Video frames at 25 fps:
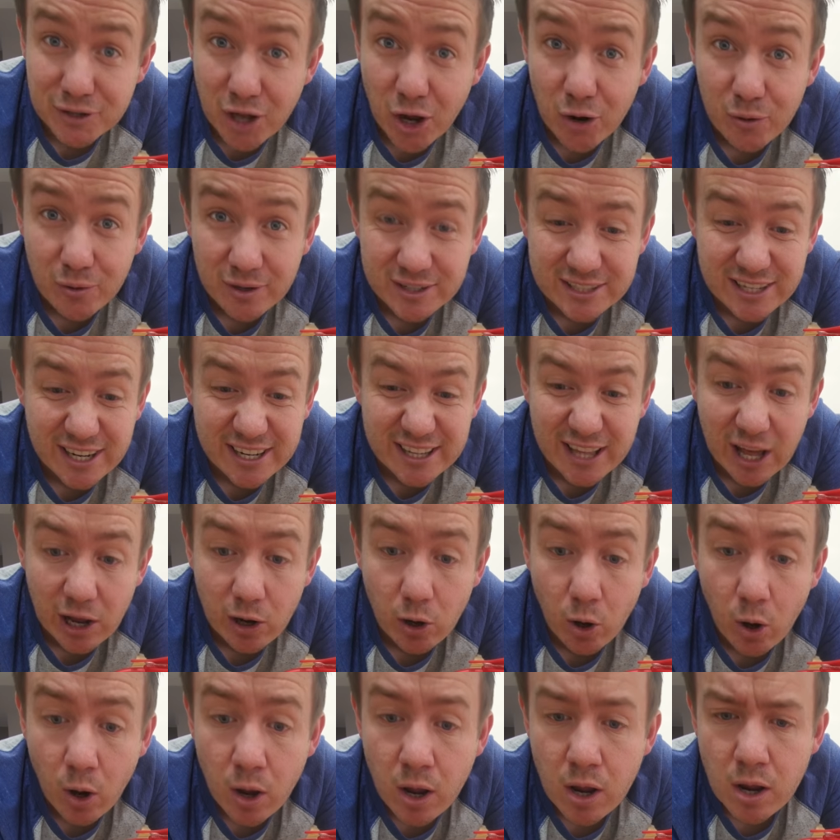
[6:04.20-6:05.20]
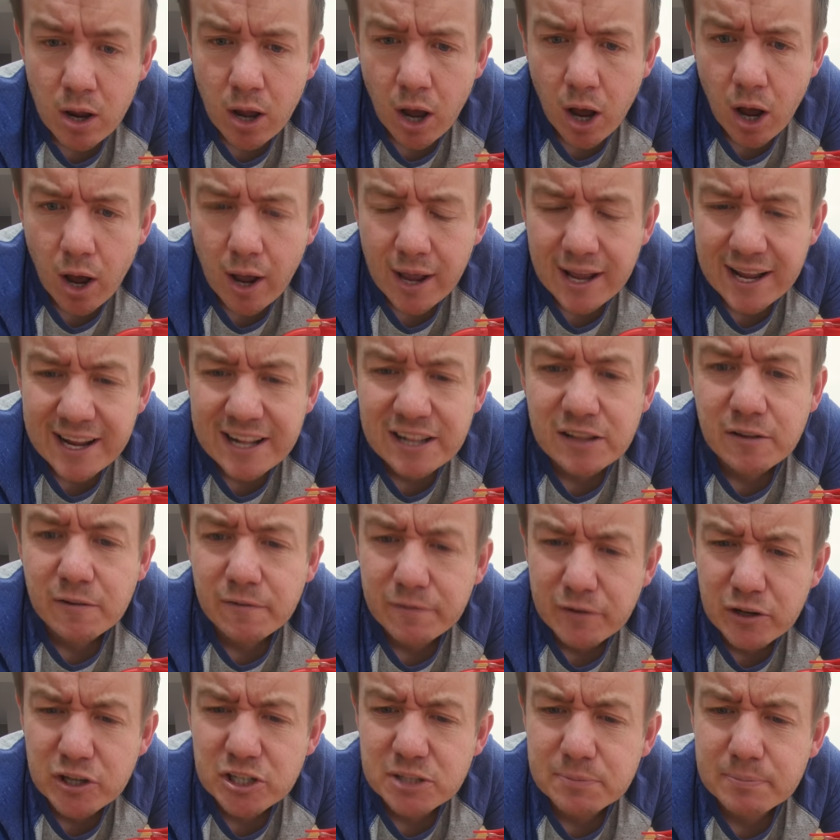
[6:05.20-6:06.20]
know, I tell you that a lot. Heat the
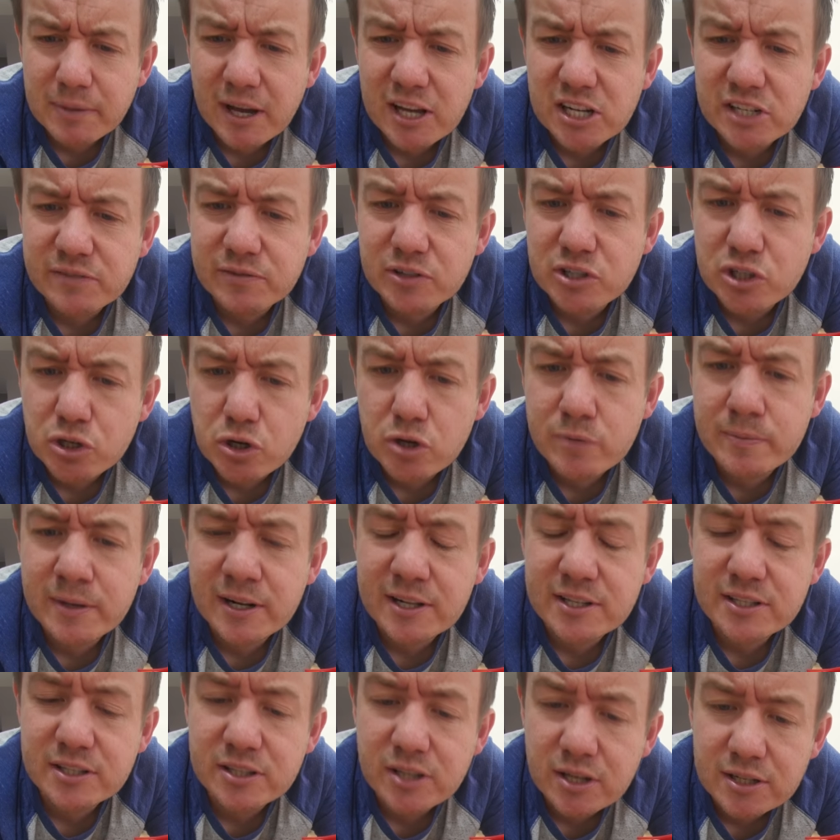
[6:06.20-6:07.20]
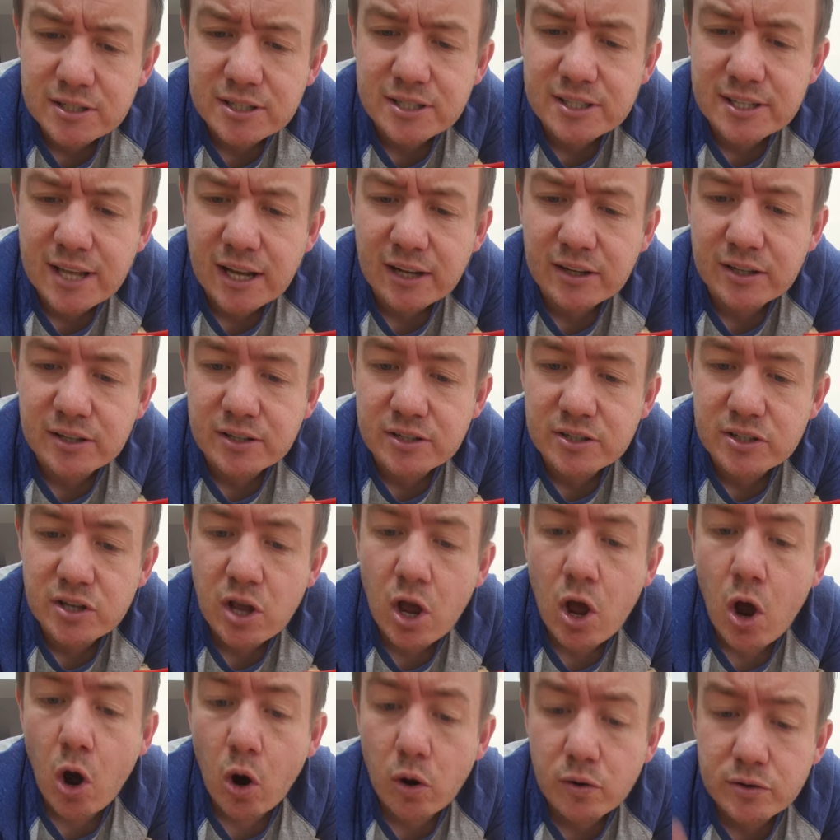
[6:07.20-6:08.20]
first batch for 2 minutes, 30 seconds.
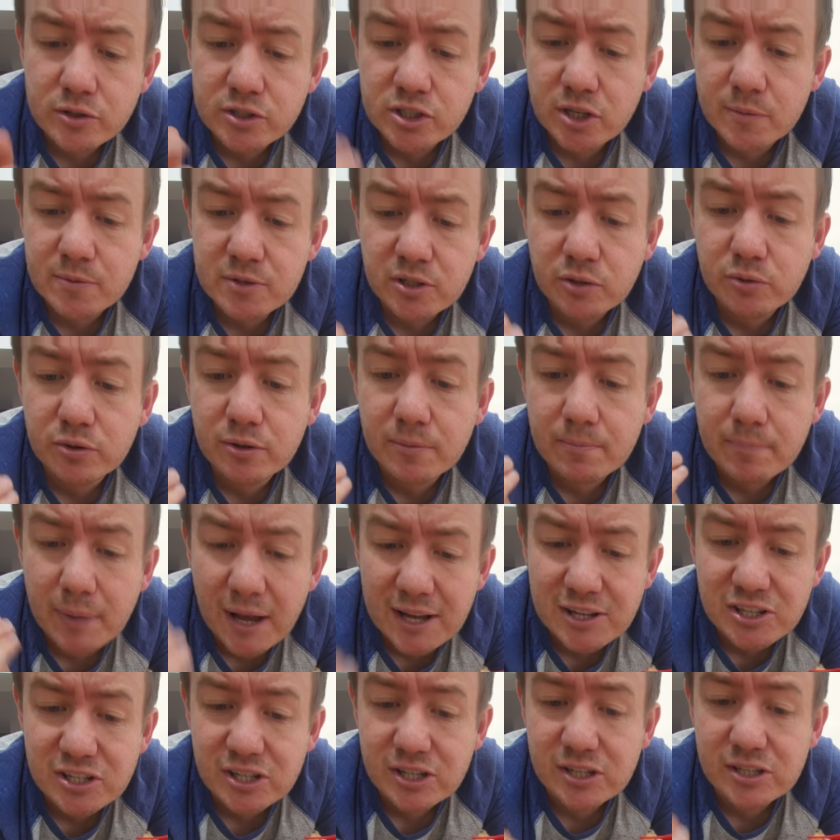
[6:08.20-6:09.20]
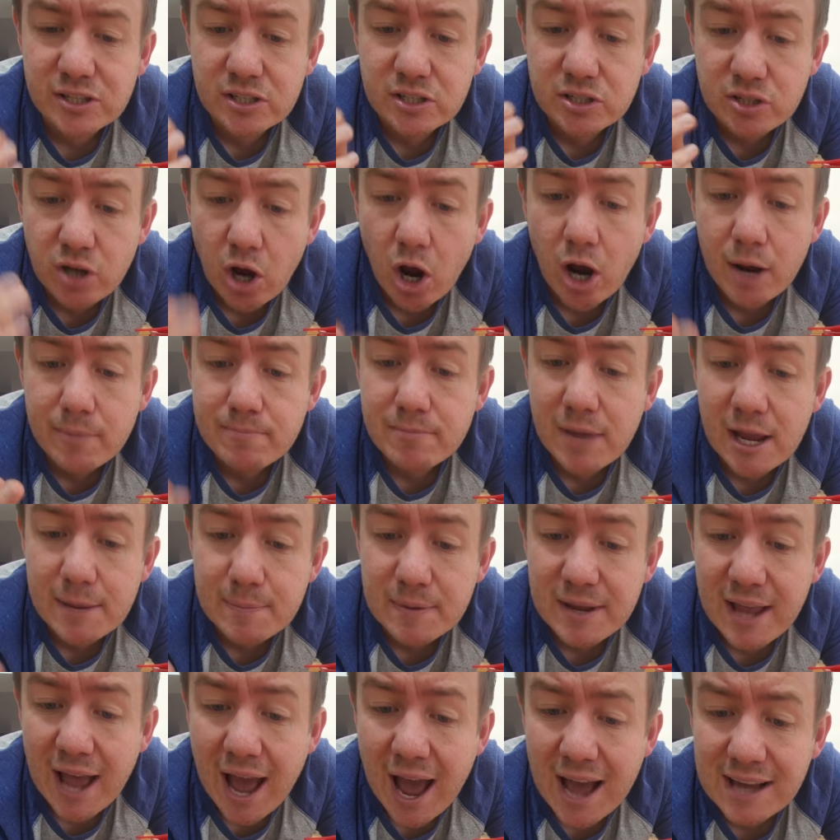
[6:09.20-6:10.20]
On subsequent batches, time may
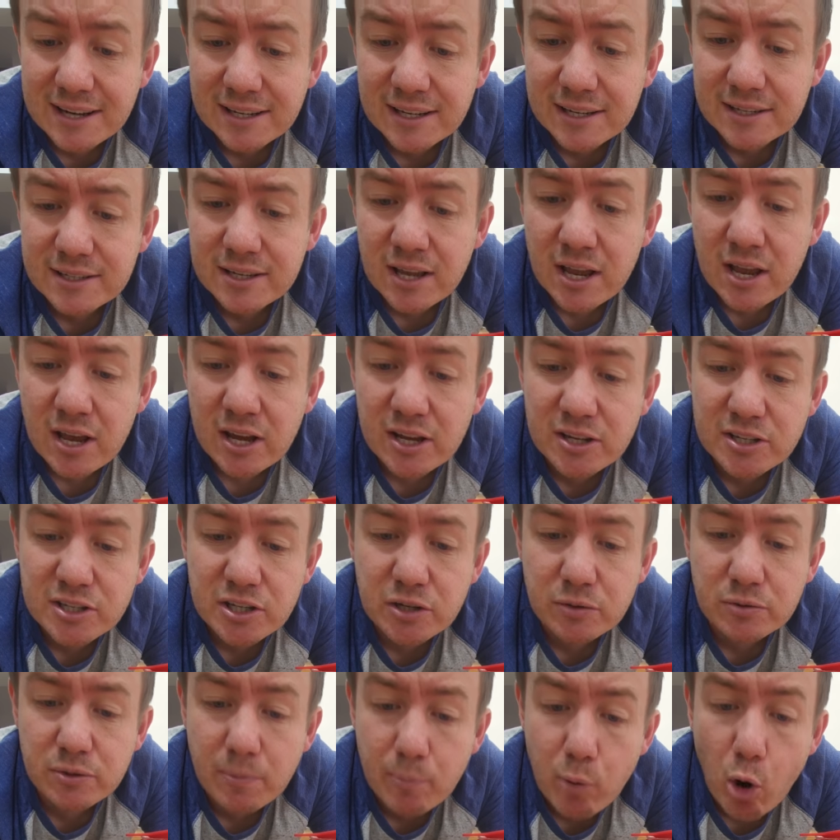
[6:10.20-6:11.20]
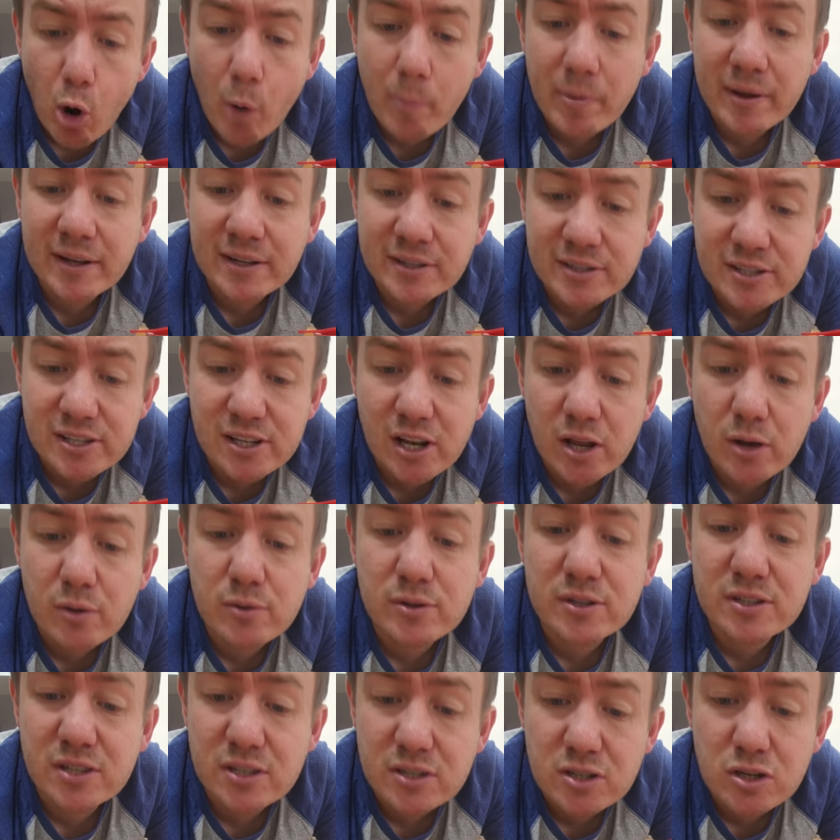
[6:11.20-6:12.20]
be added until the popping
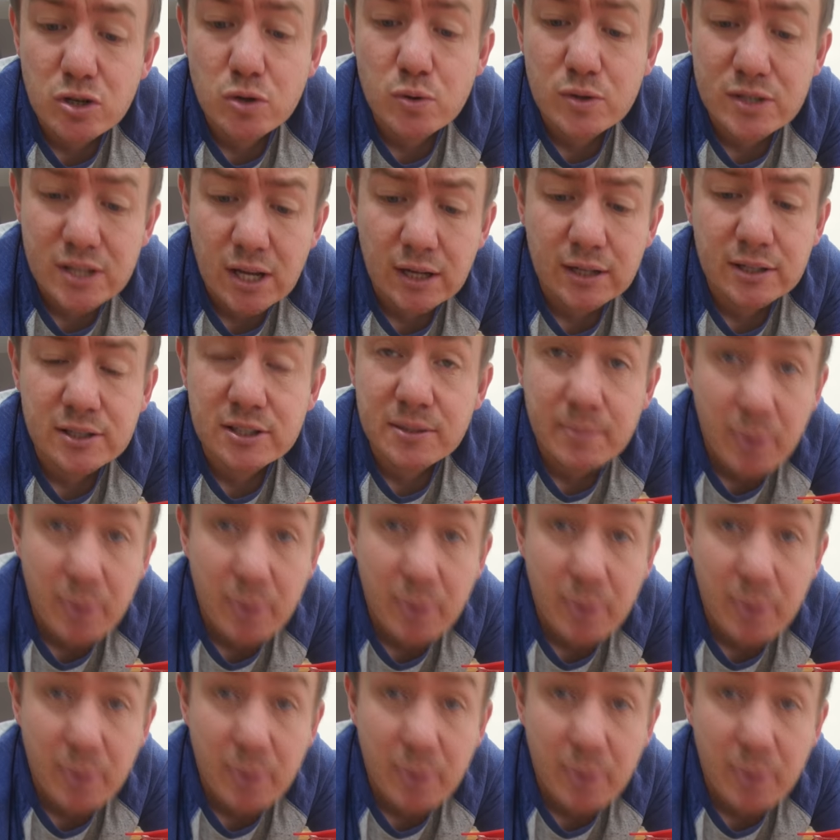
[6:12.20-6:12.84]
slows to 2 seconds